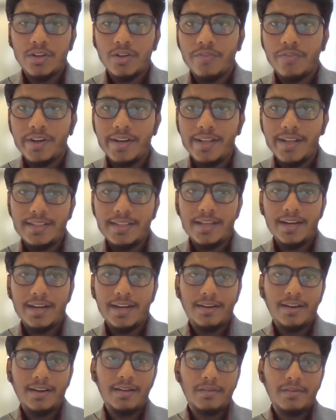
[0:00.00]
of India, they had
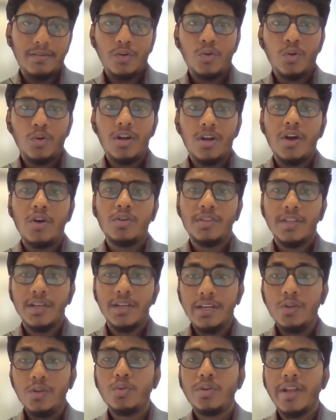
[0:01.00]
rolled out the
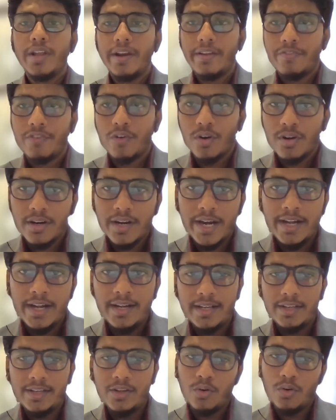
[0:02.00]
new tariff order,
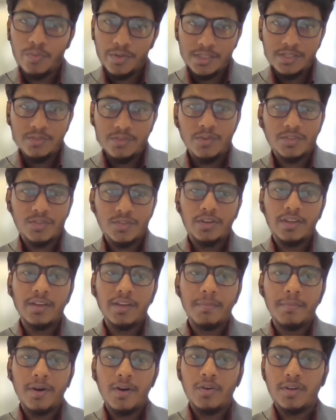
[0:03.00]
NTO, which he was talking
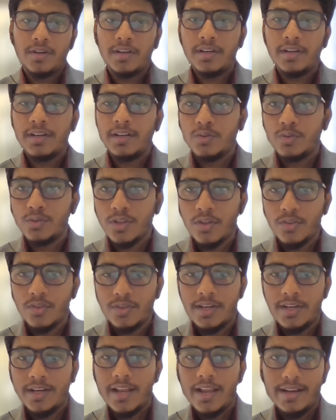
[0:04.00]
about in
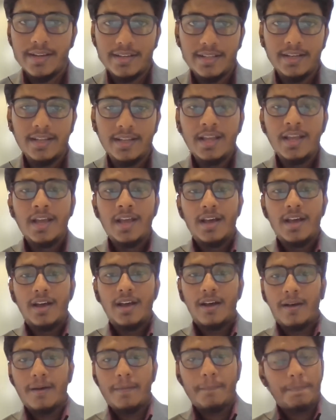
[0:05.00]
2019.
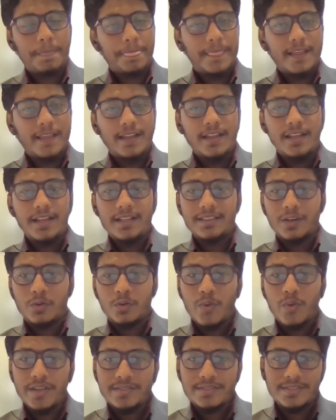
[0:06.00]
The
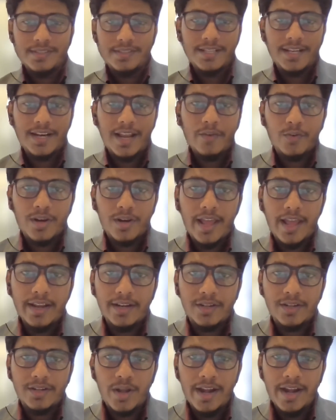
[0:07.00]
question that I would like
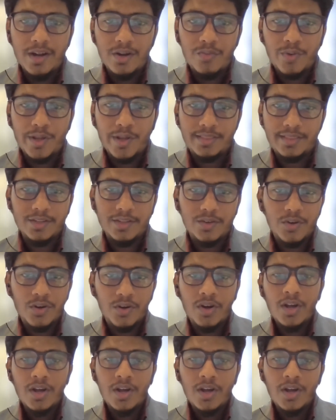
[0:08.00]
to end with, you know,